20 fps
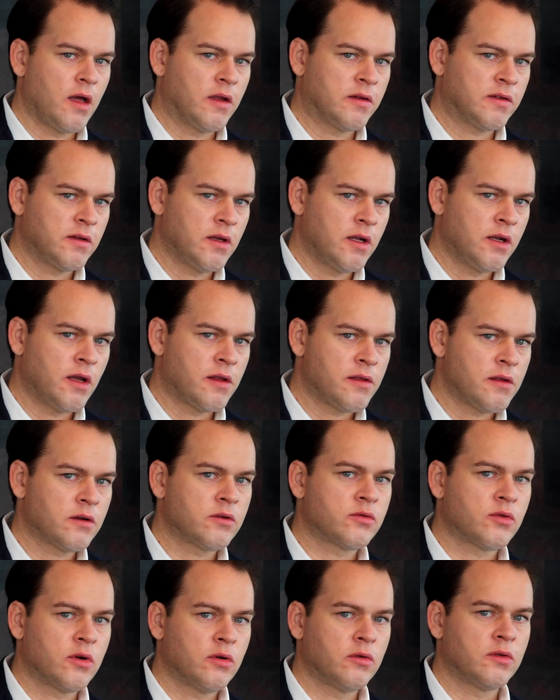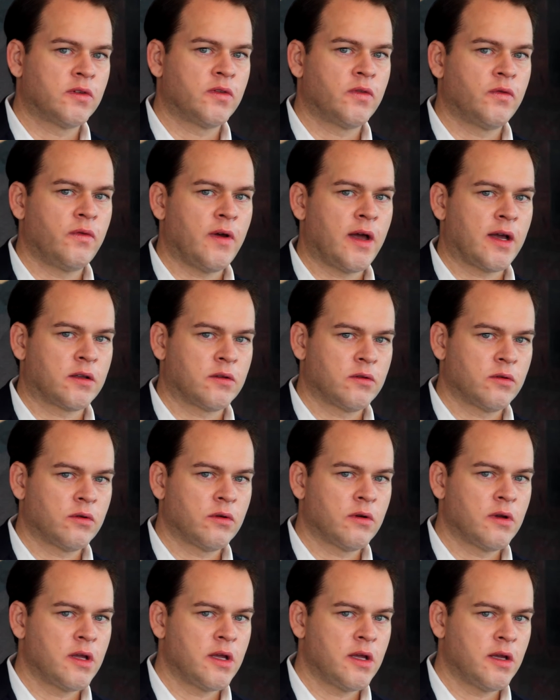As another growth
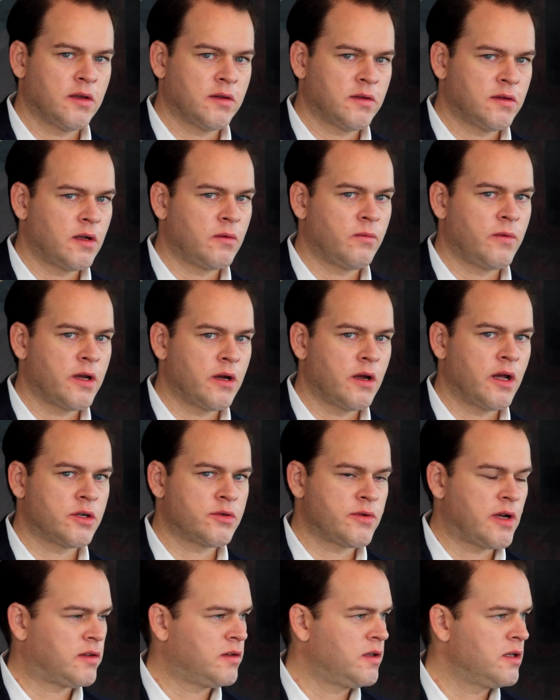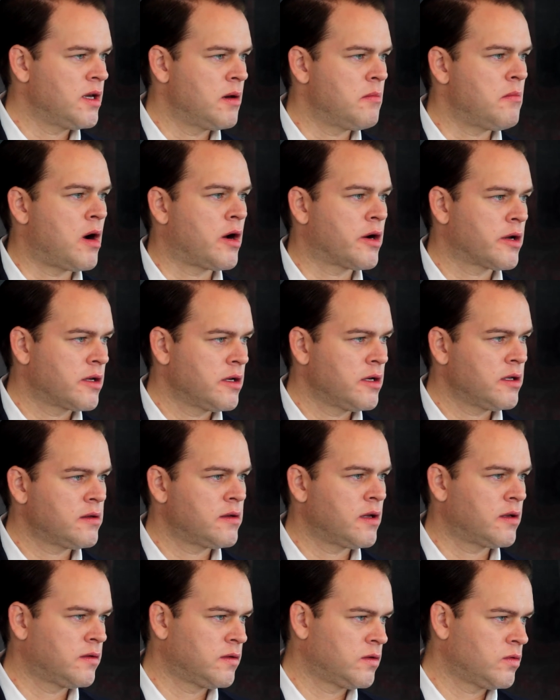factor is that we are addressing a
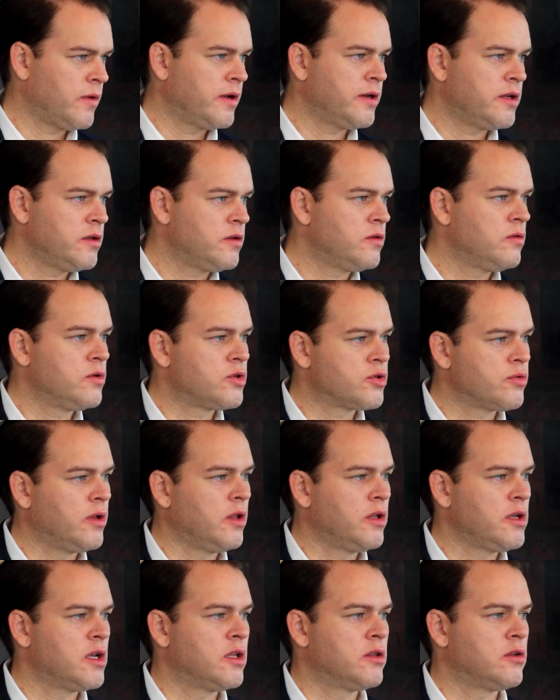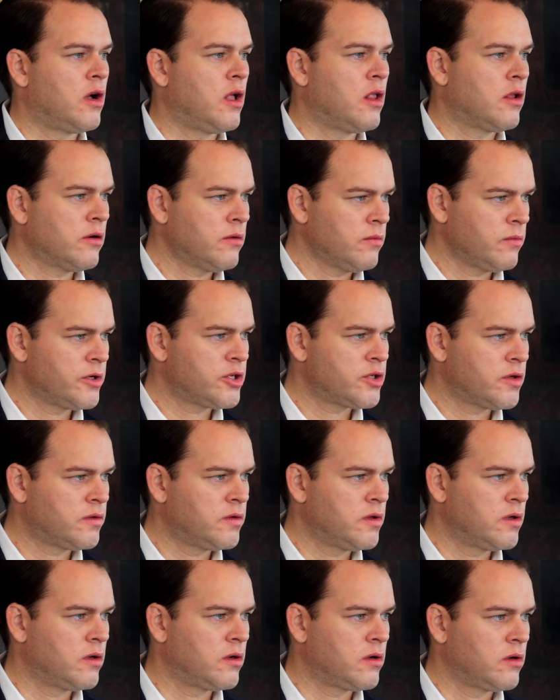market that's $22 trillion, which
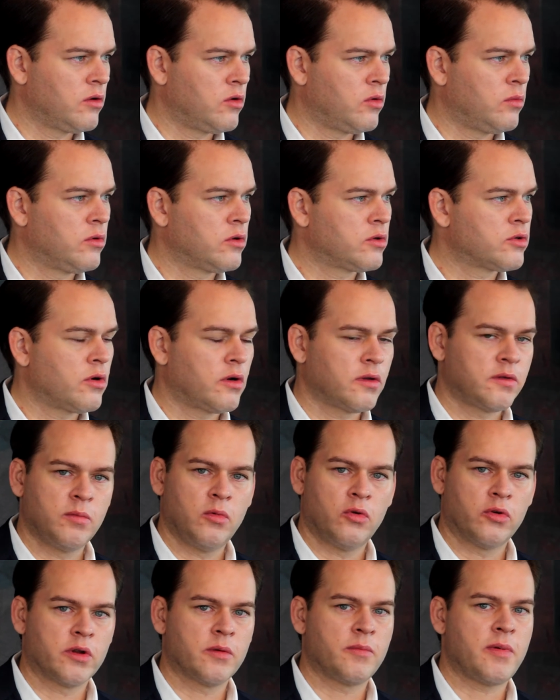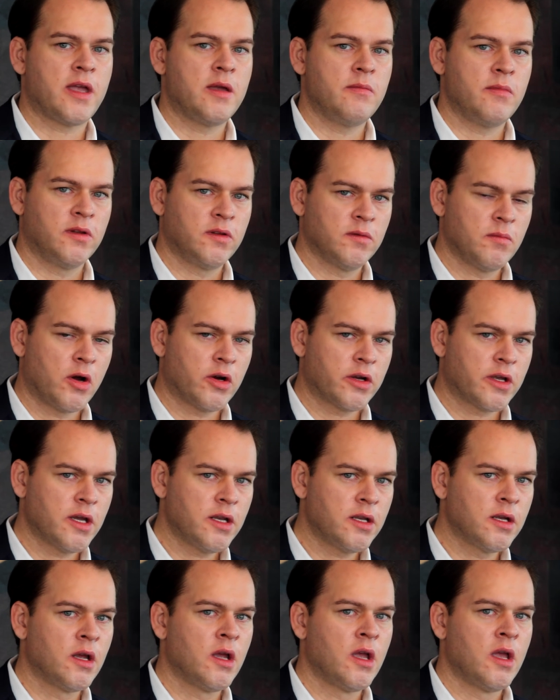is a global cross-border payments
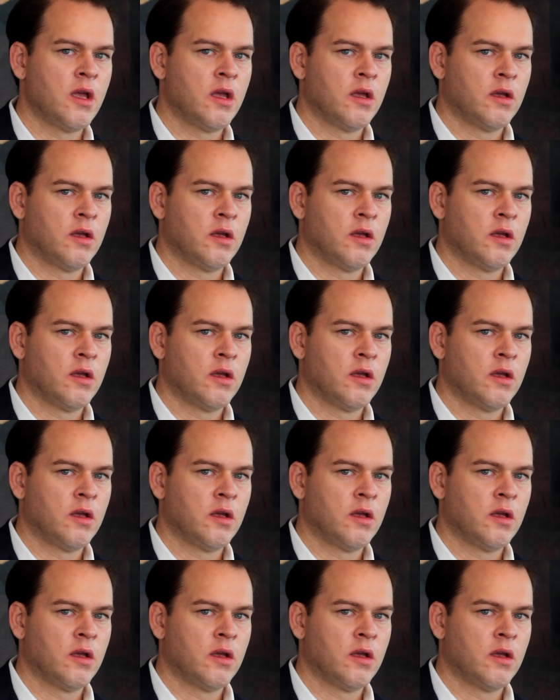market.